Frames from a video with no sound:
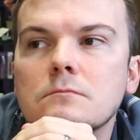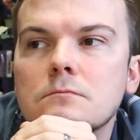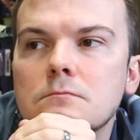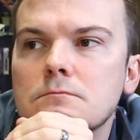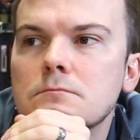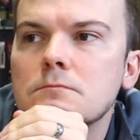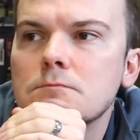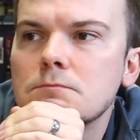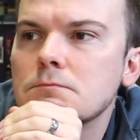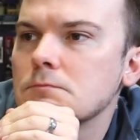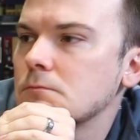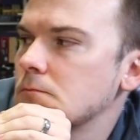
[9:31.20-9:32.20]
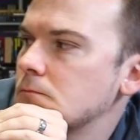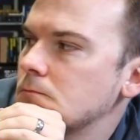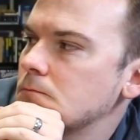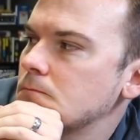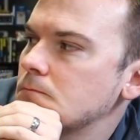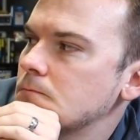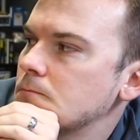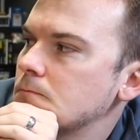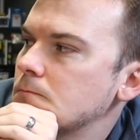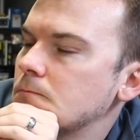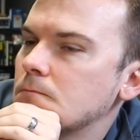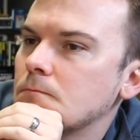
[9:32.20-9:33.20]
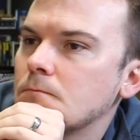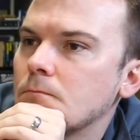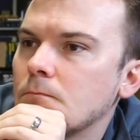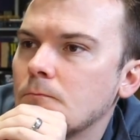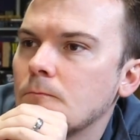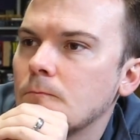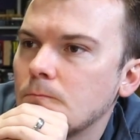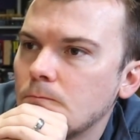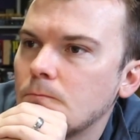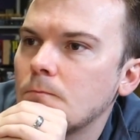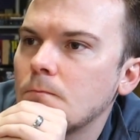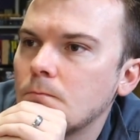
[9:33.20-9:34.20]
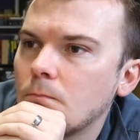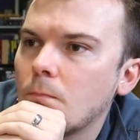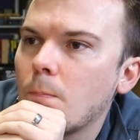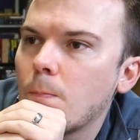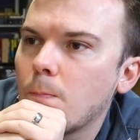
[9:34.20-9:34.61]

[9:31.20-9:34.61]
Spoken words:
This person isn't speaking.